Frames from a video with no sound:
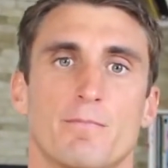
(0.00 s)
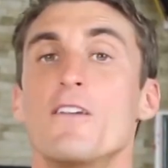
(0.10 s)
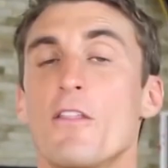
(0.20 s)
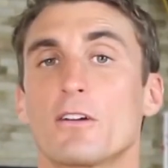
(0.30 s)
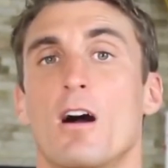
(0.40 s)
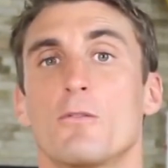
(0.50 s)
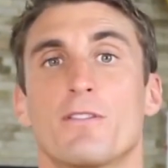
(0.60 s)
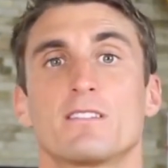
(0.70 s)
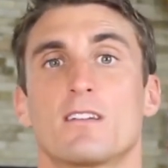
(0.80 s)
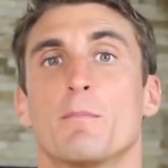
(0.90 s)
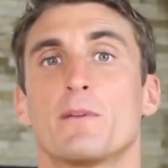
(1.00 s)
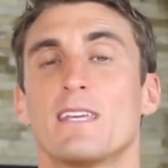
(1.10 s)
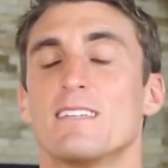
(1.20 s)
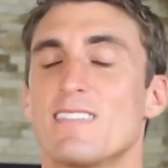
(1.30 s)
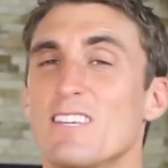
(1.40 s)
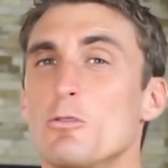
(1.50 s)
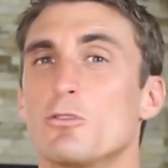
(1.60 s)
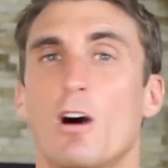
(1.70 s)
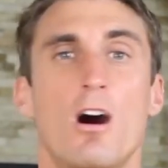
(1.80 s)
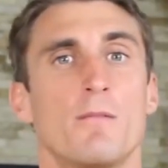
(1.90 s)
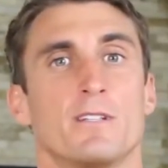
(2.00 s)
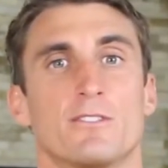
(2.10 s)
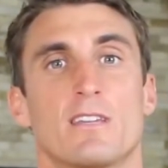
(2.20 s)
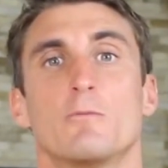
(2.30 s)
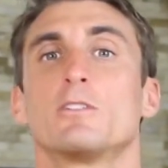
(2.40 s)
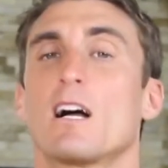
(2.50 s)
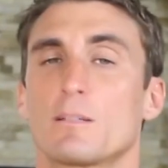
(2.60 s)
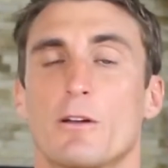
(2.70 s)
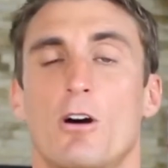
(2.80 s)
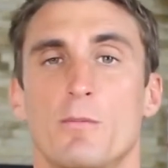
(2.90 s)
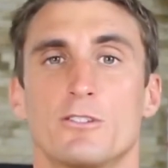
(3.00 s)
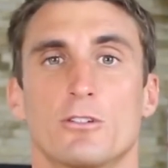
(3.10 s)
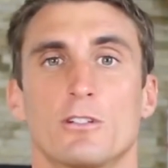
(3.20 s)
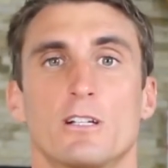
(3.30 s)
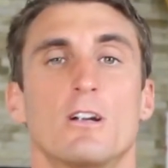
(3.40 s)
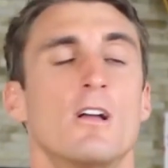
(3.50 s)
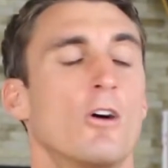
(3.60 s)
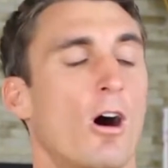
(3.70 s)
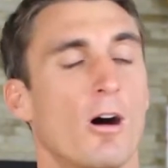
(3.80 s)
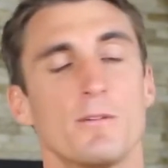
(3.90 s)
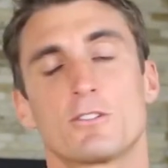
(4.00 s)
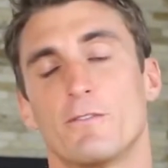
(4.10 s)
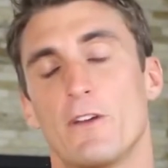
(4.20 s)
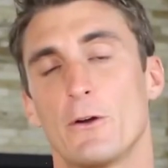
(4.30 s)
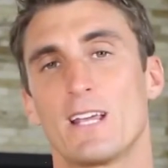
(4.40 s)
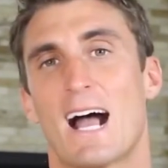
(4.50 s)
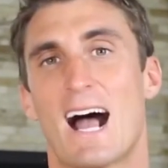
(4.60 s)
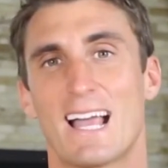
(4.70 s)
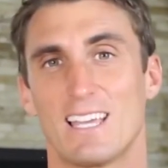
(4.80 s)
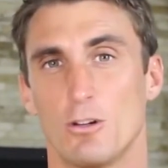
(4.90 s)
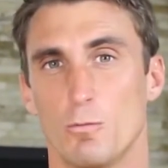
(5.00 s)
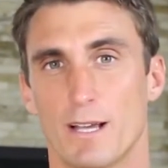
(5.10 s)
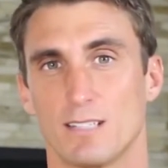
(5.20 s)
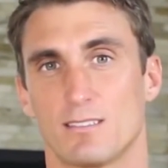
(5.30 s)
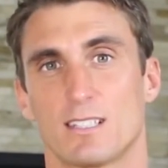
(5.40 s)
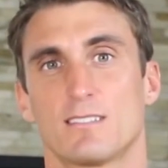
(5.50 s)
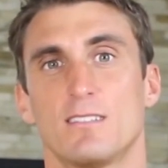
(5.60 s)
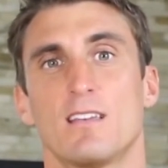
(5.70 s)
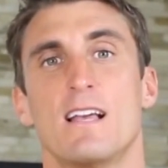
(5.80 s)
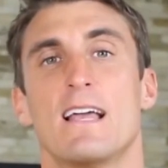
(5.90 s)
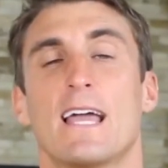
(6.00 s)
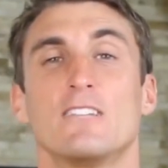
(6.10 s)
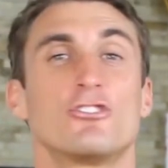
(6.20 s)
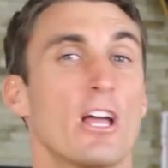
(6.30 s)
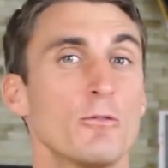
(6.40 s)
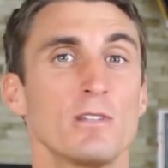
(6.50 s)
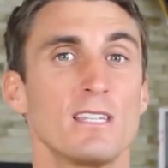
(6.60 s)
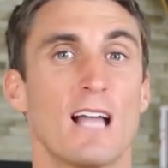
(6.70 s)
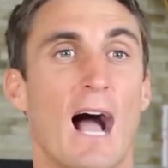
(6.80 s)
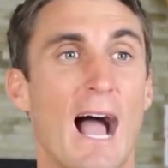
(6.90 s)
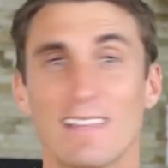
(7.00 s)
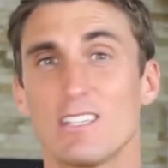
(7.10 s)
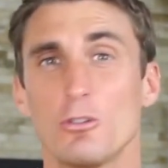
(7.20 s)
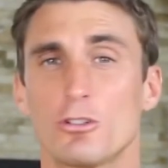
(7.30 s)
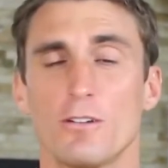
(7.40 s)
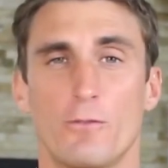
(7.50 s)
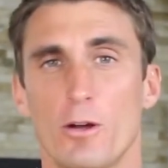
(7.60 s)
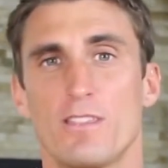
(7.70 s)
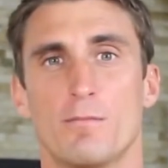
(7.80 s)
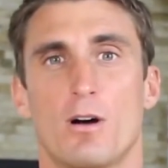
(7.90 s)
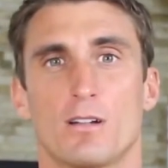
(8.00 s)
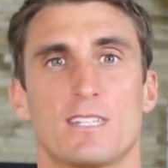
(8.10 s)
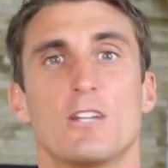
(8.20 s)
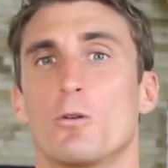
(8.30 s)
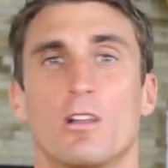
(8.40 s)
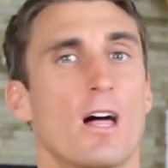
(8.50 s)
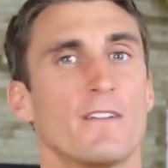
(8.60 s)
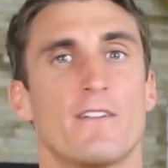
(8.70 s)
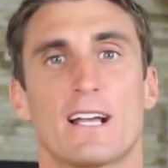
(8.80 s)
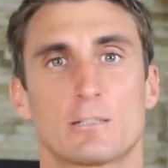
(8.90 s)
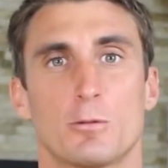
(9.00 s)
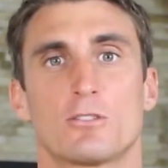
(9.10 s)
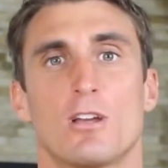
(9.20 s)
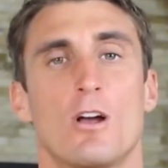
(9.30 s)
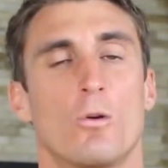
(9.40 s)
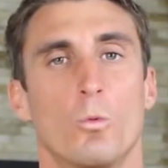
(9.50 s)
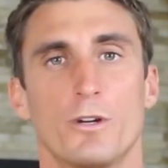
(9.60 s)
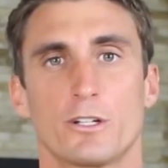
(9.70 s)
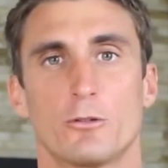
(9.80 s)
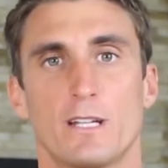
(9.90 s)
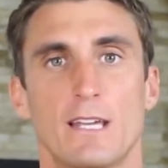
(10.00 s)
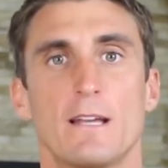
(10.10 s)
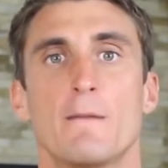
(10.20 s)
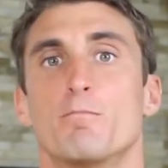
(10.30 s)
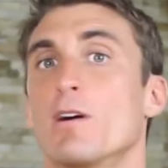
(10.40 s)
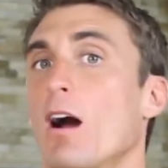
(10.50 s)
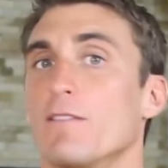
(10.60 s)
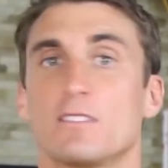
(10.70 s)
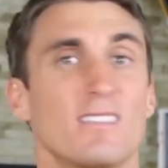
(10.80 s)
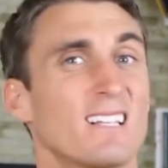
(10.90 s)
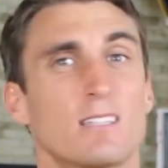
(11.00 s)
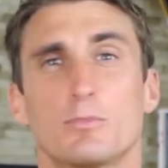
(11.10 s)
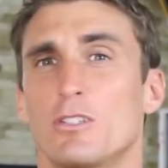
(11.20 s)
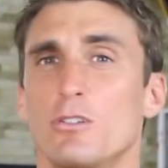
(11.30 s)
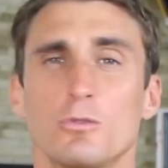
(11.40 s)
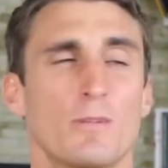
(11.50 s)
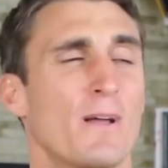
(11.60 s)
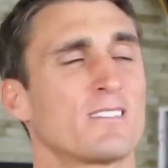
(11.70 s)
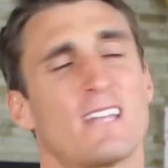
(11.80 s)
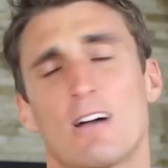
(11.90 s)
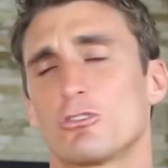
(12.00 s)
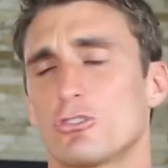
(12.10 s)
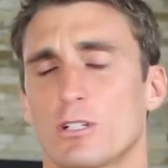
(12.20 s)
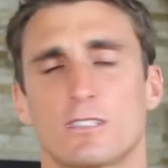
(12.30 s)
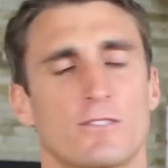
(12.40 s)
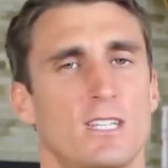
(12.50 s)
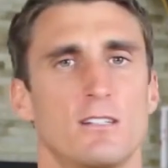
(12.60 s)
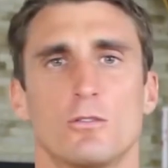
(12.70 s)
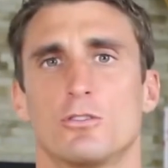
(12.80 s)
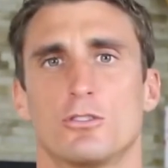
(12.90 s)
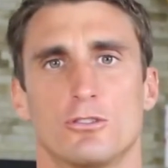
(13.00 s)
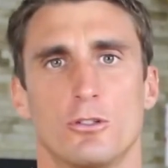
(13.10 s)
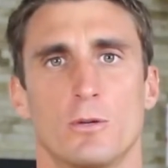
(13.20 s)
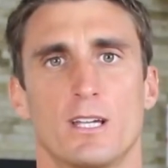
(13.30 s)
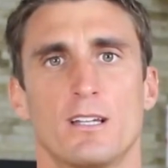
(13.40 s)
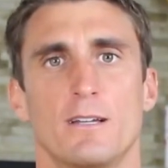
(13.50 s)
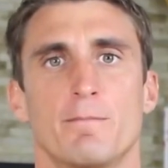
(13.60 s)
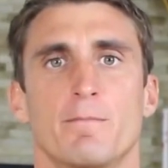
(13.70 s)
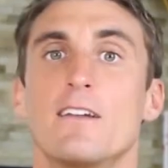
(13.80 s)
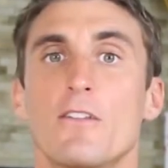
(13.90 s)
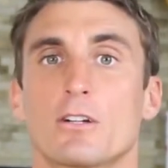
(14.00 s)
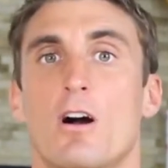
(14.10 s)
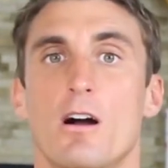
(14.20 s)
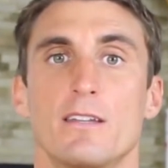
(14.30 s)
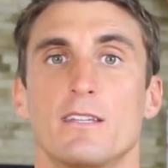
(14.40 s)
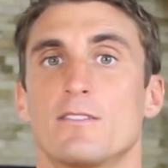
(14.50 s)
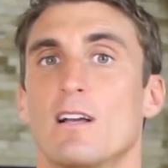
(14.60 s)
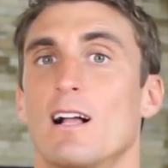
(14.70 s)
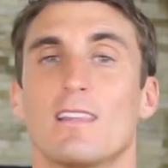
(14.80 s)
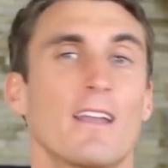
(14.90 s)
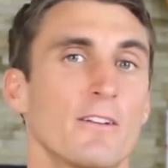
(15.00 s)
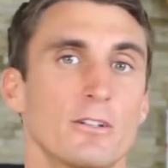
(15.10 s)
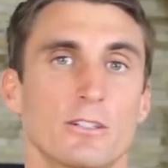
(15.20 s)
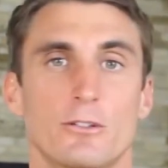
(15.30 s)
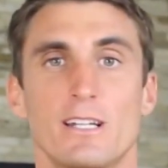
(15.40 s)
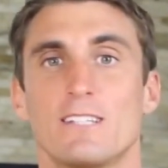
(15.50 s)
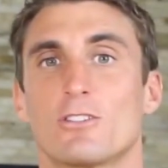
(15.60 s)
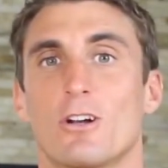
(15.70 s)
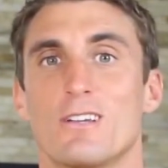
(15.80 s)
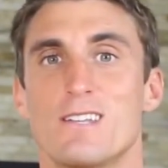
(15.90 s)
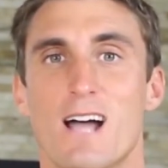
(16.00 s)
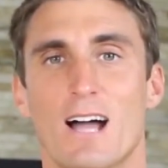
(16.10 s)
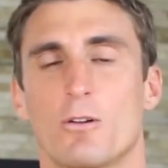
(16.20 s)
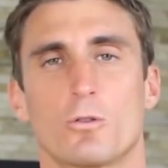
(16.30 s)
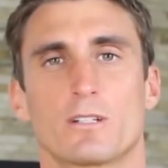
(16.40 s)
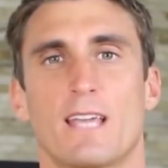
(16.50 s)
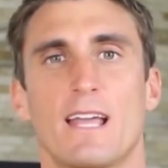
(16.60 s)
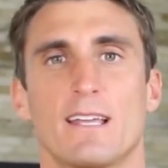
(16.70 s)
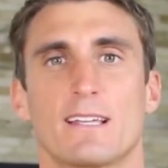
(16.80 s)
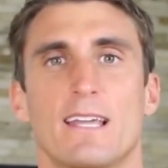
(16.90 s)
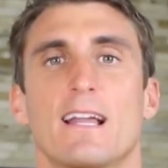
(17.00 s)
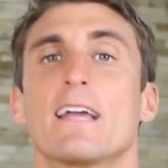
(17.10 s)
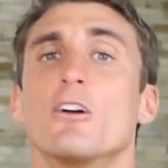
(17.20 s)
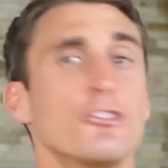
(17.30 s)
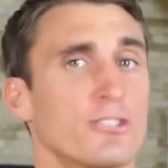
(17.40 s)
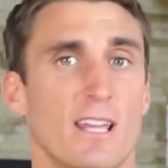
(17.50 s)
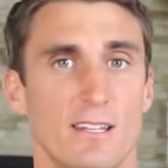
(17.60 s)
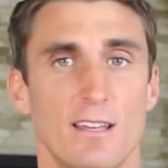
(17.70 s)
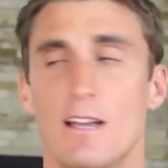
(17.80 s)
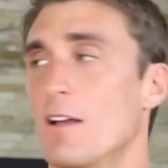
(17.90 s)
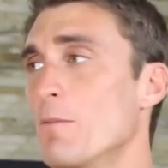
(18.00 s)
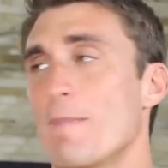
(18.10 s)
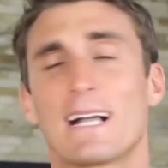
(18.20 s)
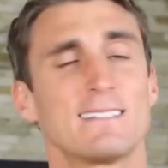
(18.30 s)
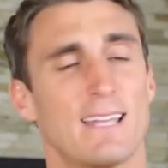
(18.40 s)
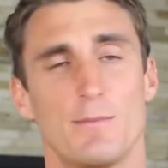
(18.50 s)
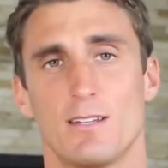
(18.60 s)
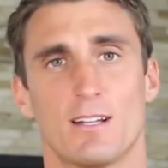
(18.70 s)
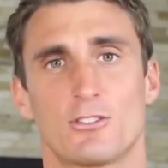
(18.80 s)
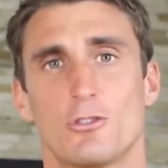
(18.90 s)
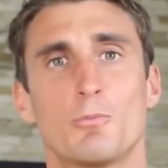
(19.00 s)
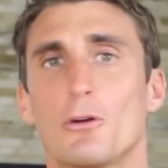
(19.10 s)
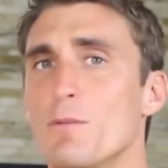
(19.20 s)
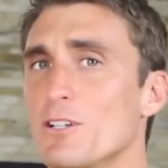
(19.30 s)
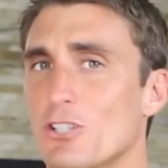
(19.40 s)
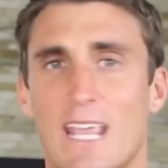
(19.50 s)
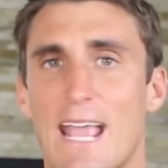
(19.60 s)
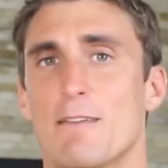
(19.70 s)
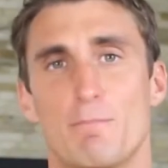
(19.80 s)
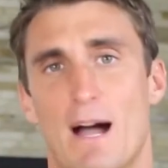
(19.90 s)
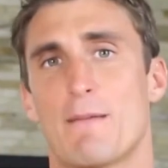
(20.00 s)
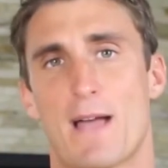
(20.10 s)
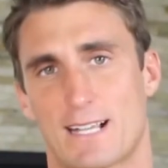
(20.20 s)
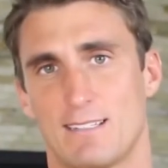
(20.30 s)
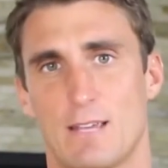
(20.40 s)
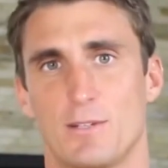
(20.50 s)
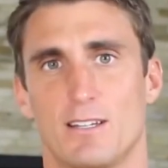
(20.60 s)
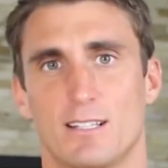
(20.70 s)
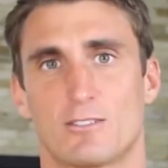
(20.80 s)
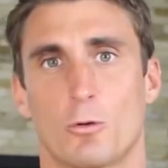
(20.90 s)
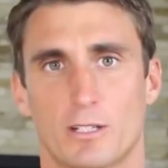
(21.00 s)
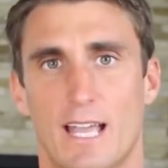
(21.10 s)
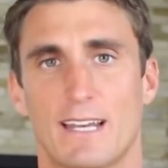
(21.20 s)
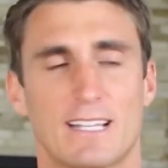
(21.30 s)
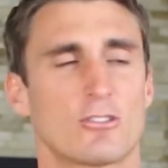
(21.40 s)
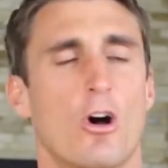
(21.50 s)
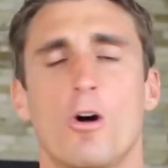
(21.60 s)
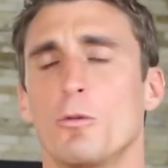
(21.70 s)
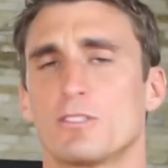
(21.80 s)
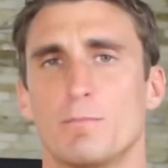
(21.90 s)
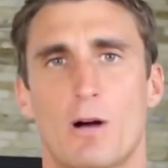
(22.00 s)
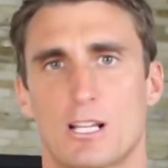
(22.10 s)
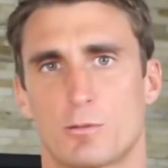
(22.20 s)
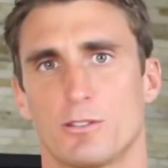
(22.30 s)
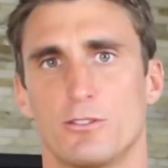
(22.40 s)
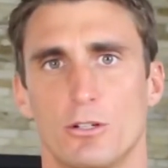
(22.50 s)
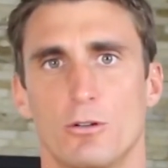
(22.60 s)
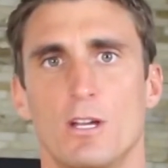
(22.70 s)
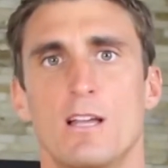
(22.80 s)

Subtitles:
Another con with this company is they use almonds. And we talked about almonds earlier. Almonds are very high in omega-6s, and generally, I think you should avoid them on keto, and a lot of experts would agree, but obviously that's up to you, depends on how strict of keto you're doing. And another con is a lot of their ingredients are not organic, and I understand macadamia nuts, you pretty much can't buy macadamia nuts organic. It's almost impossible to do.